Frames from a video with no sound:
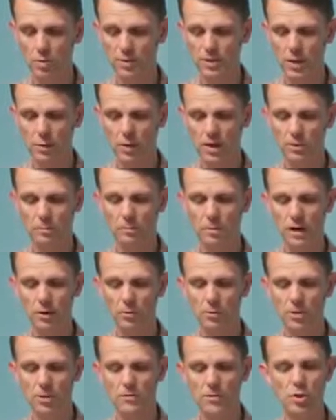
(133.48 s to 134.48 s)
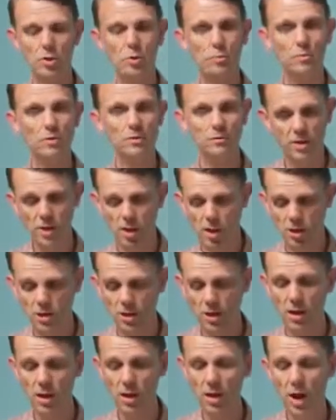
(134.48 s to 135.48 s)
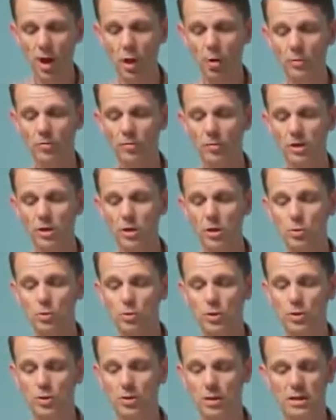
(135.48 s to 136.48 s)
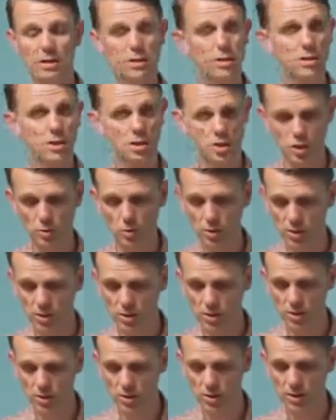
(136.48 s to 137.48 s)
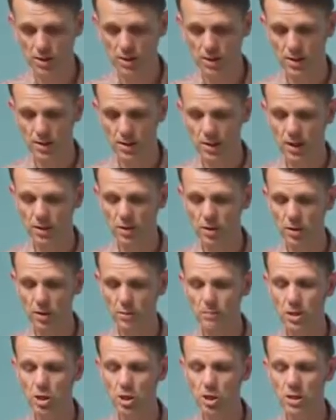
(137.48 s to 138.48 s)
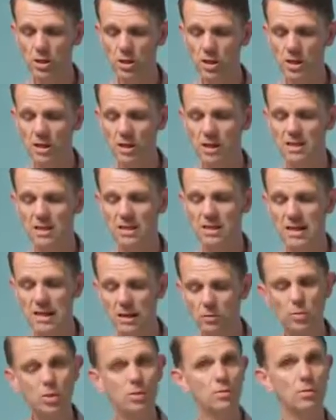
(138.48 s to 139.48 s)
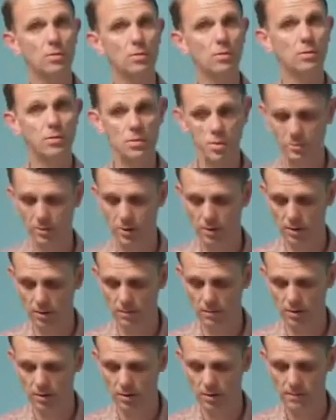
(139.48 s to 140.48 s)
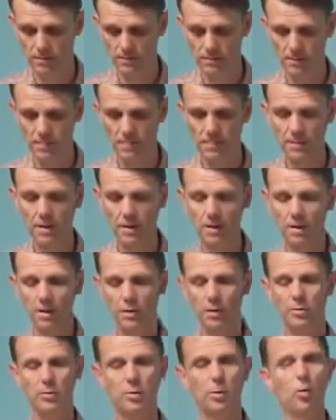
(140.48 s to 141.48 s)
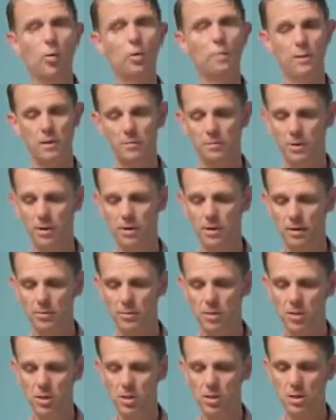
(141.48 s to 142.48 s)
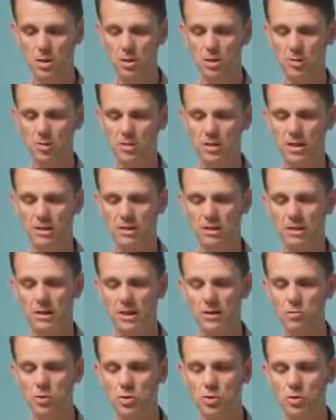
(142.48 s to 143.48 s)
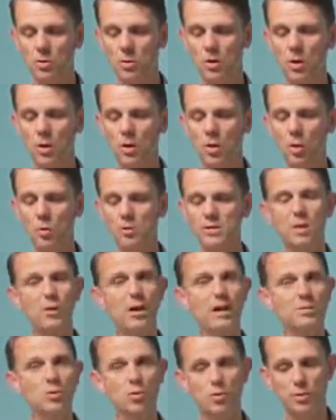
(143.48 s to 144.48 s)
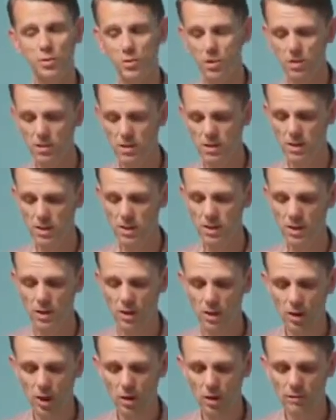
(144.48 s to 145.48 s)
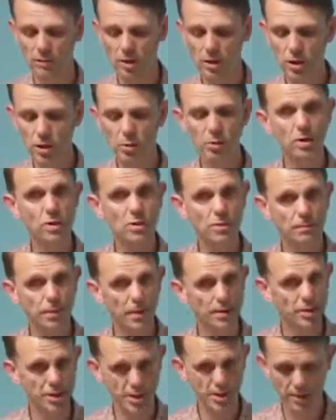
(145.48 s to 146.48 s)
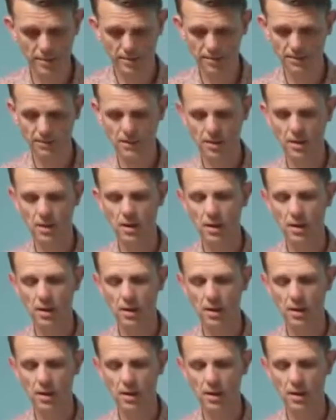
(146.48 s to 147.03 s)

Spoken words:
It also has powers of supervision over EU institutions, and the Commission is accountable to Parliament. The European Parliament, alongside the Council, also has authority over the Union's budget